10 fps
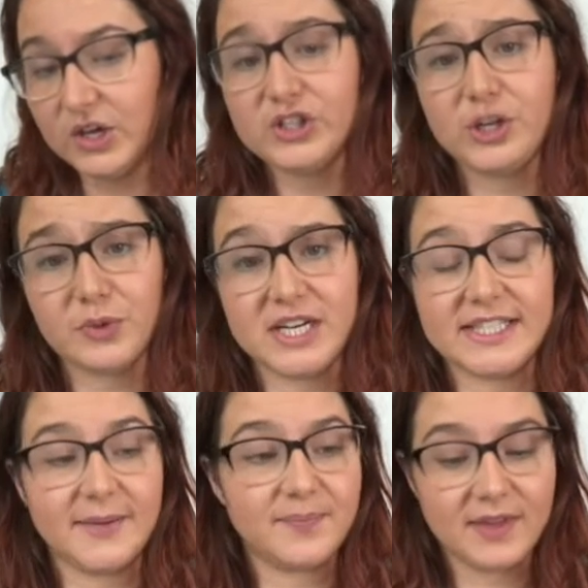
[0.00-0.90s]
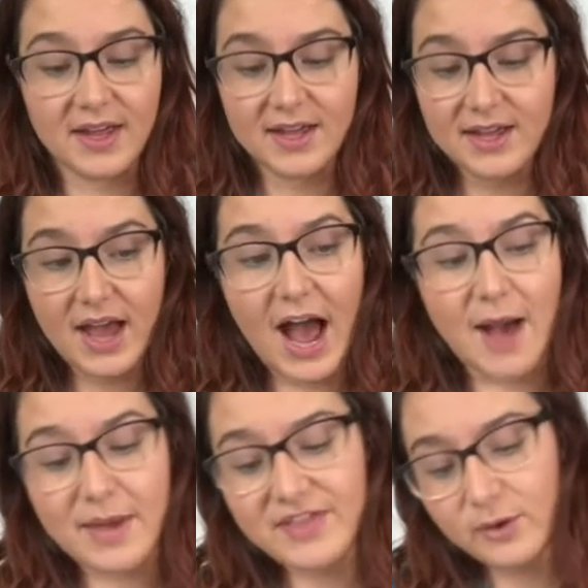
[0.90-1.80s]
Super easy.
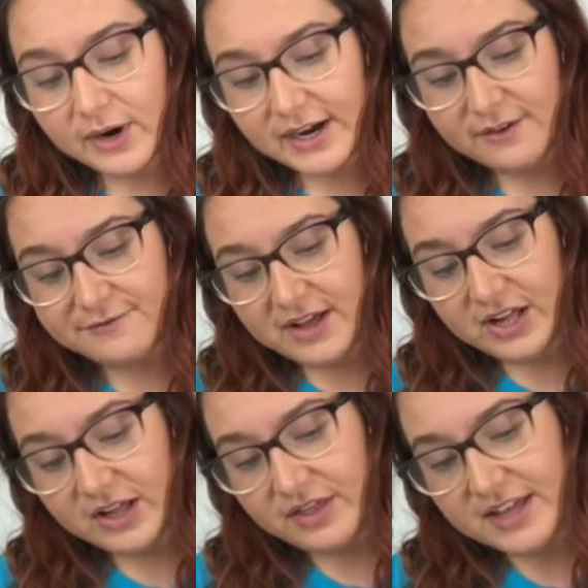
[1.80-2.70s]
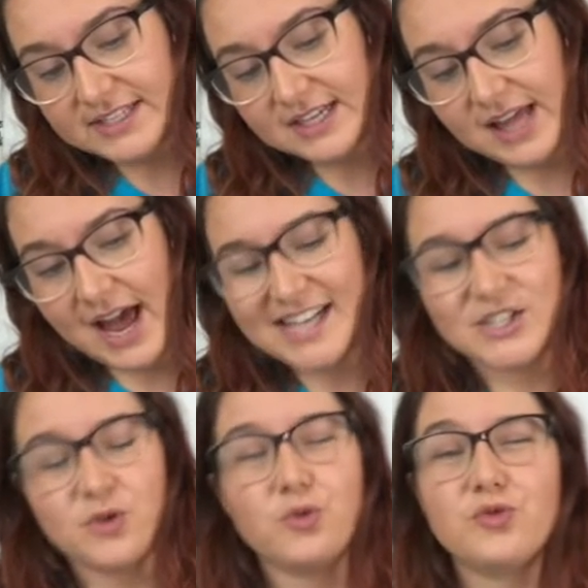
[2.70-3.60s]
And then we're going to fill this
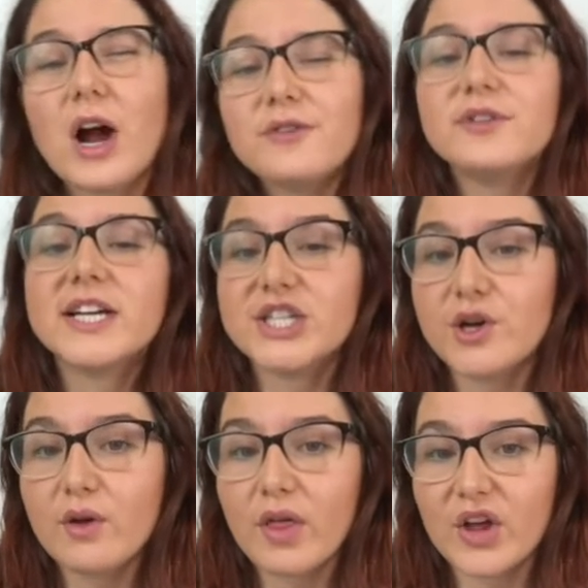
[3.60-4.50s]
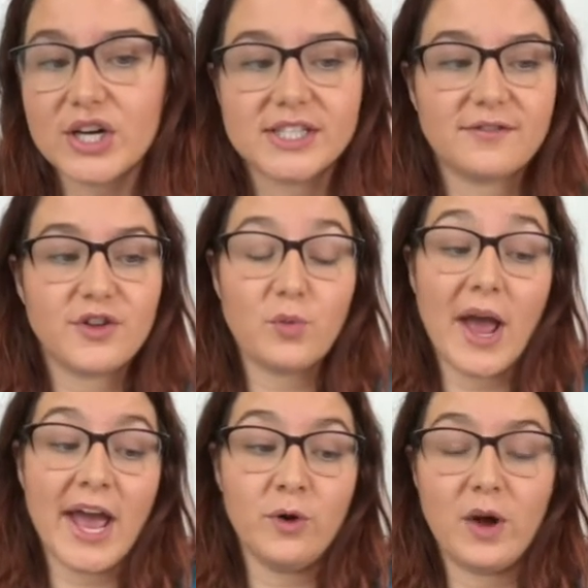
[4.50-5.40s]
glass roughly 2/3 of the
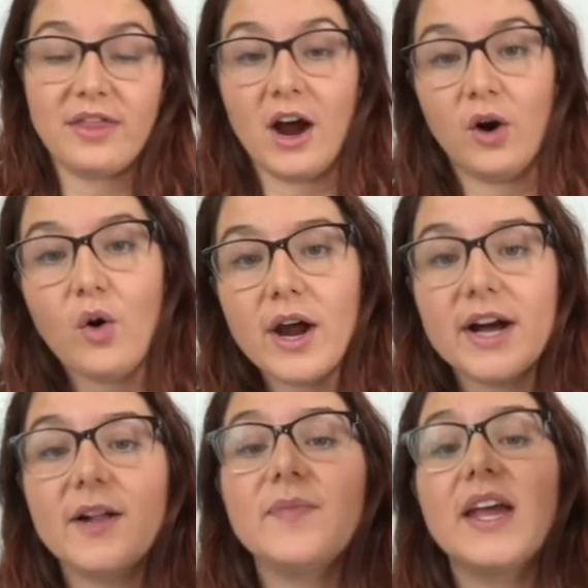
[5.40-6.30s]
way with our oil.